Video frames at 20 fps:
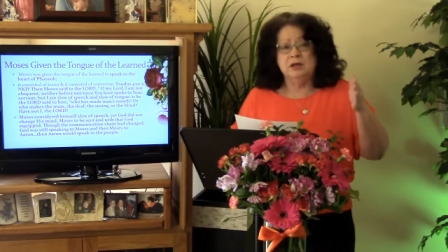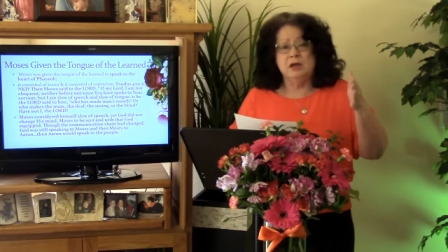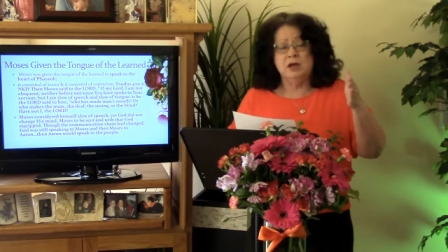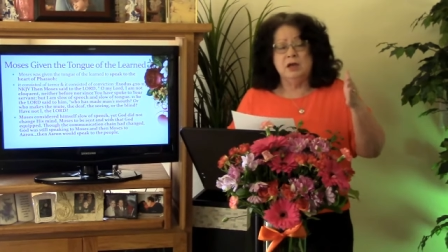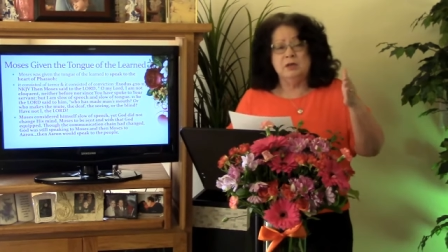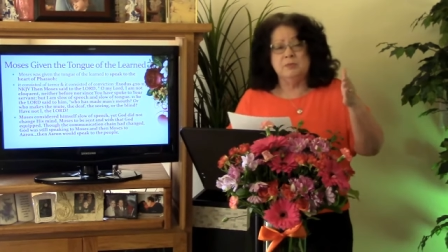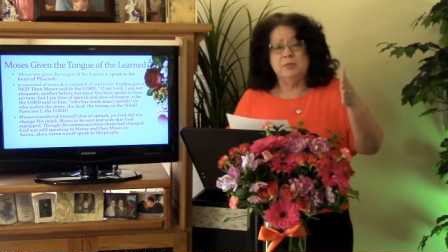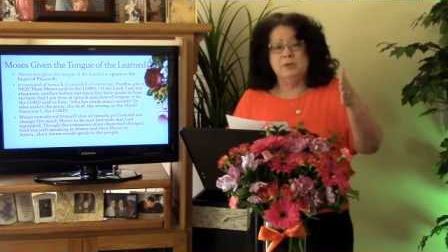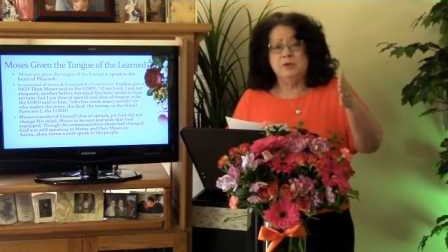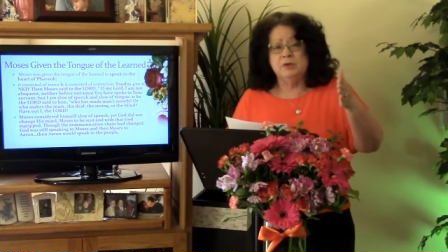
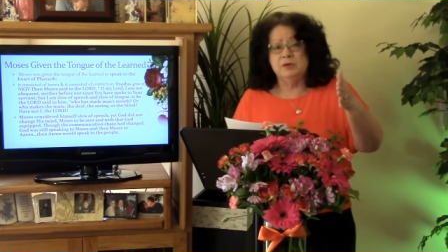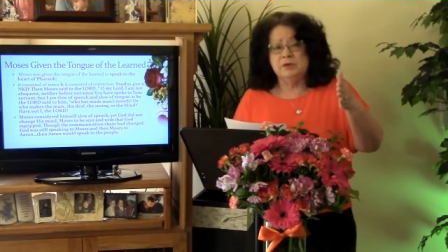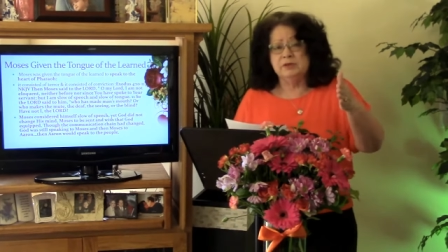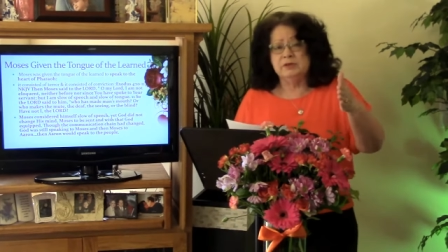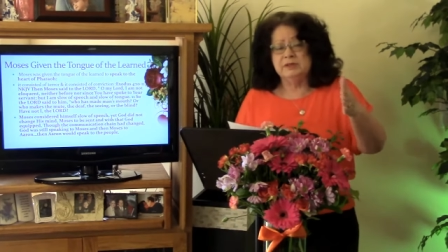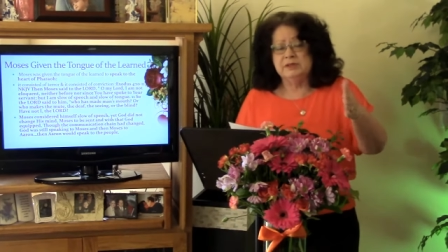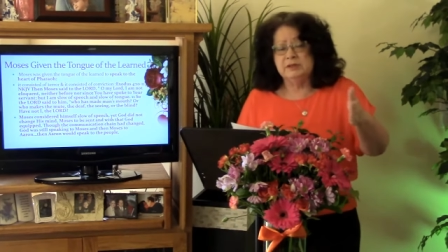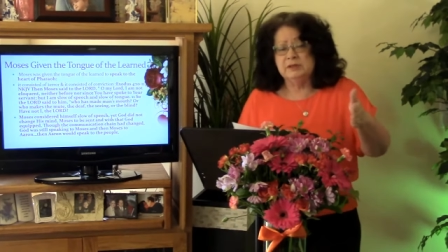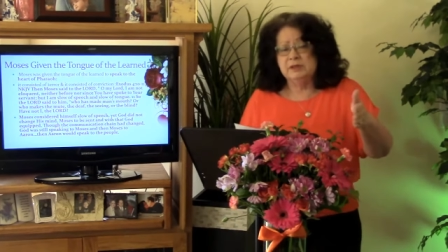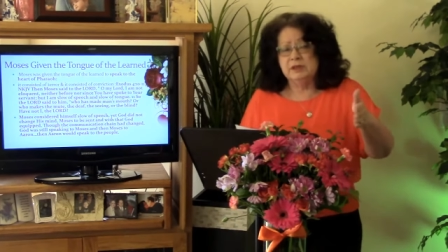God put, uh,
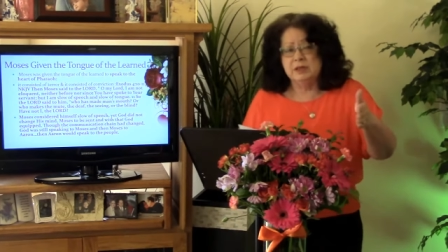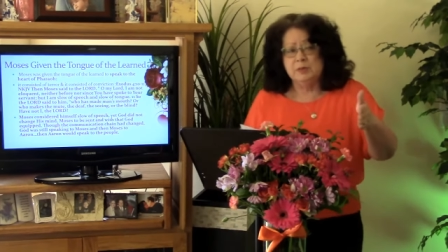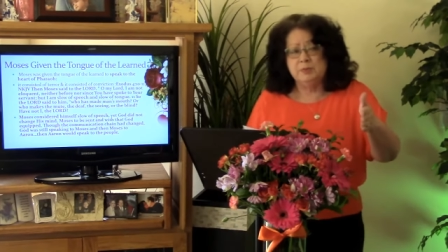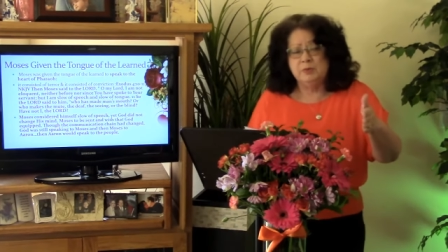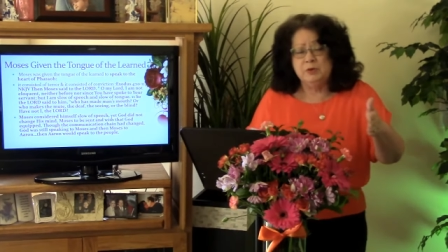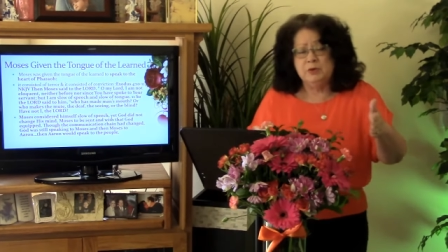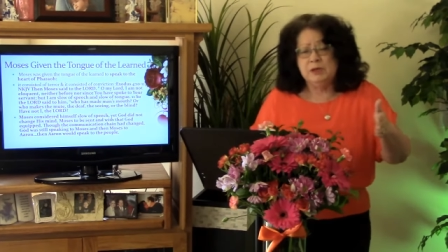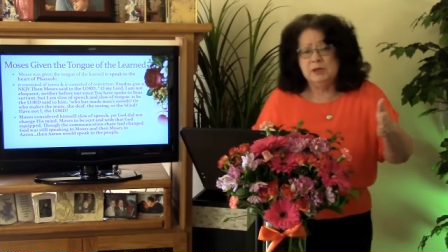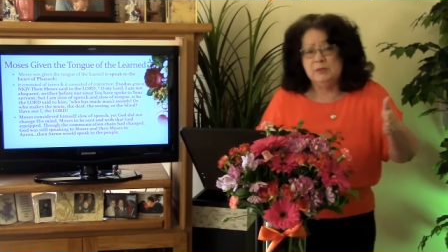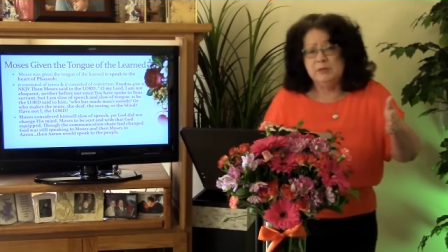uh
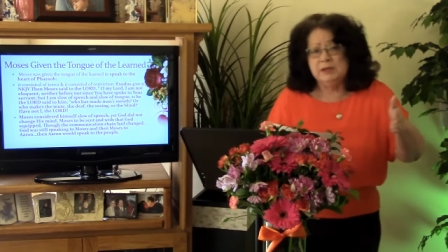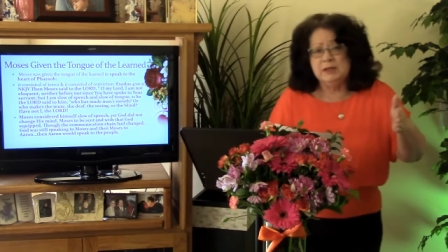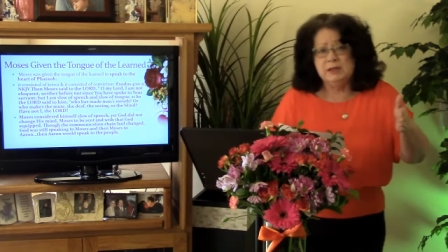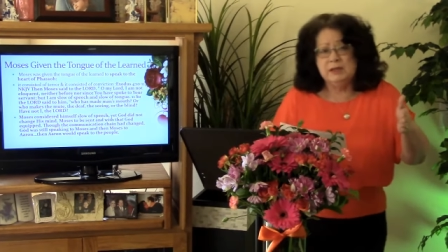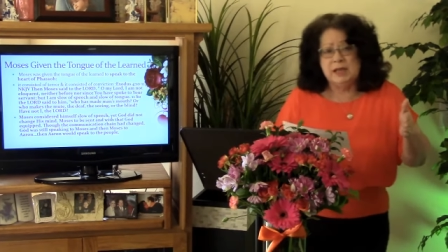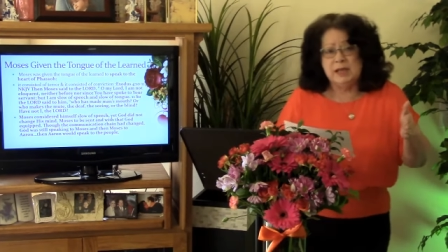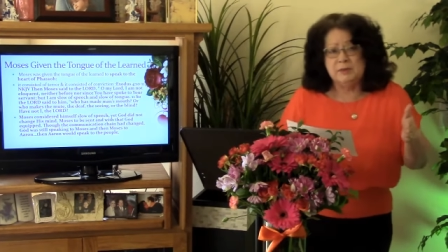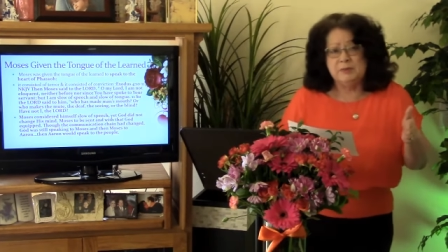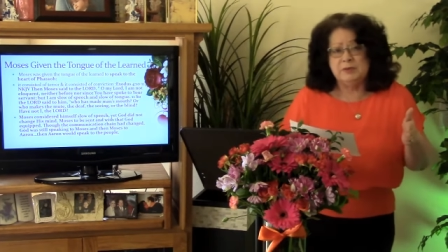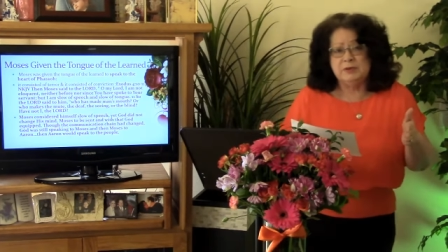put him in
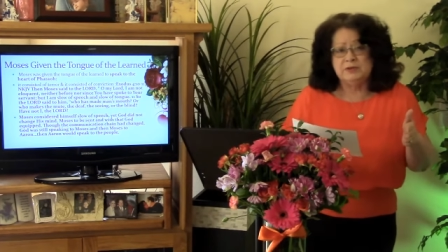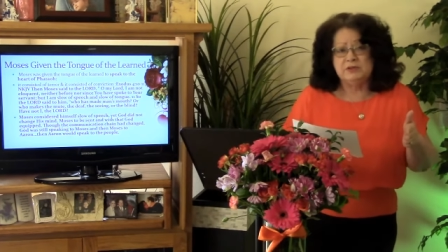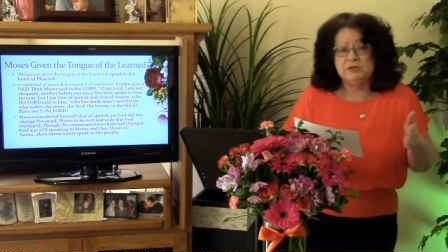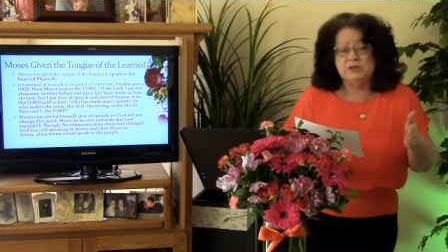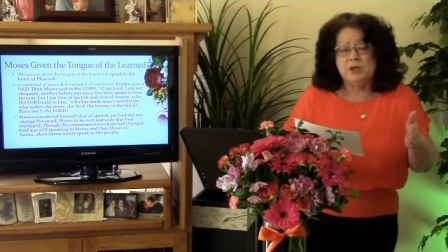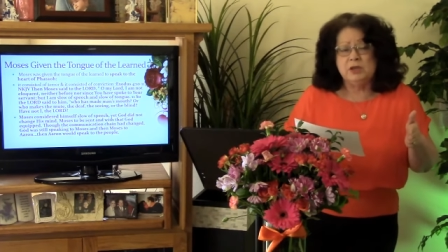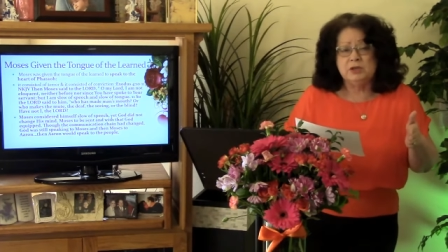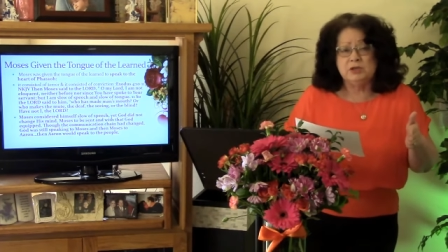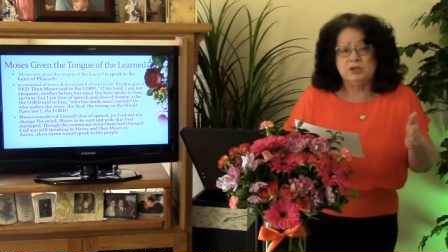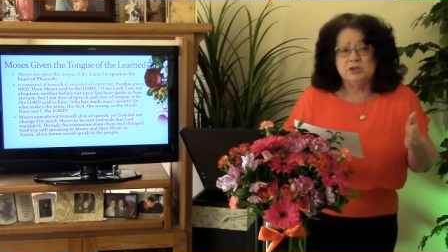that
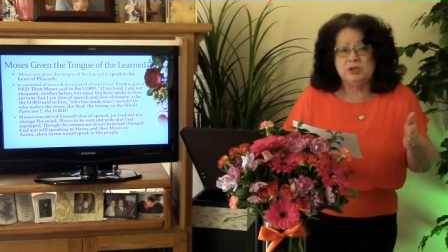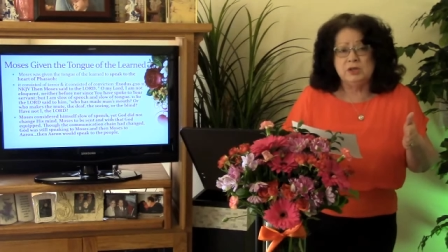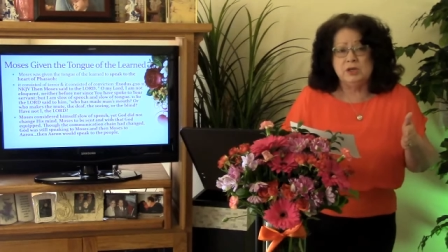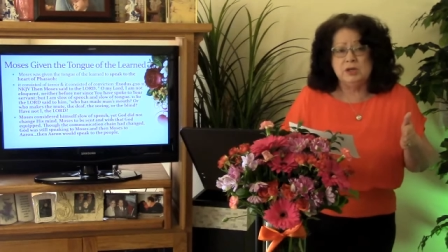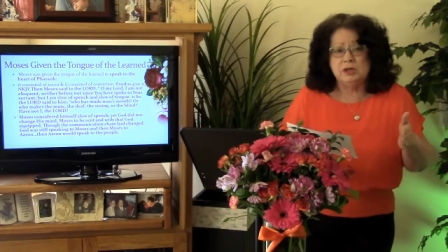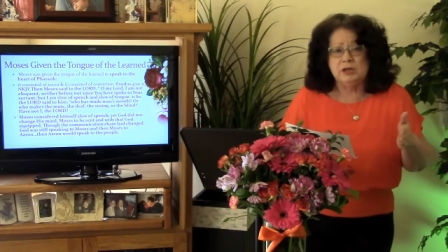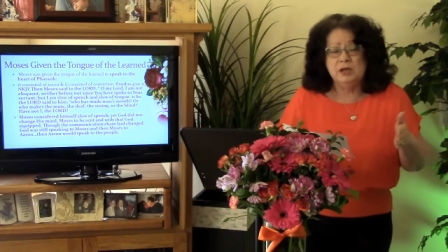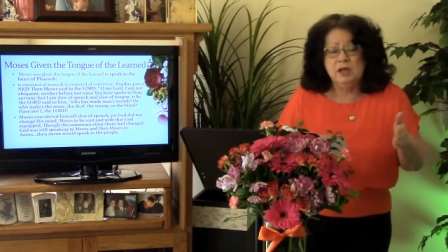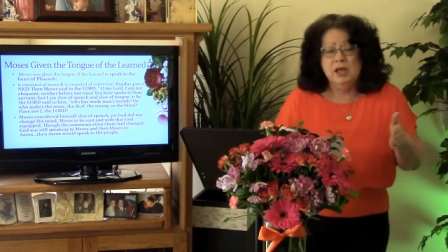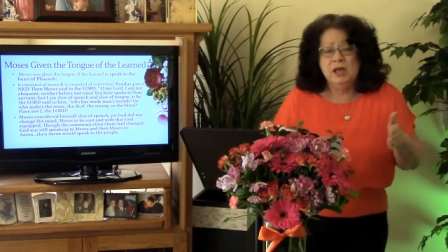
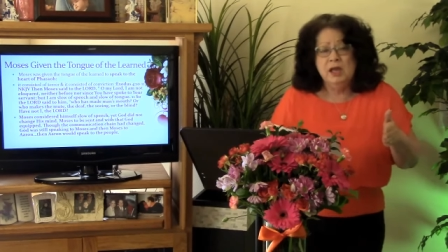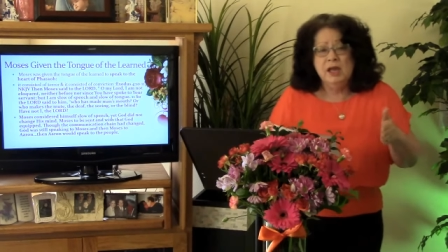position.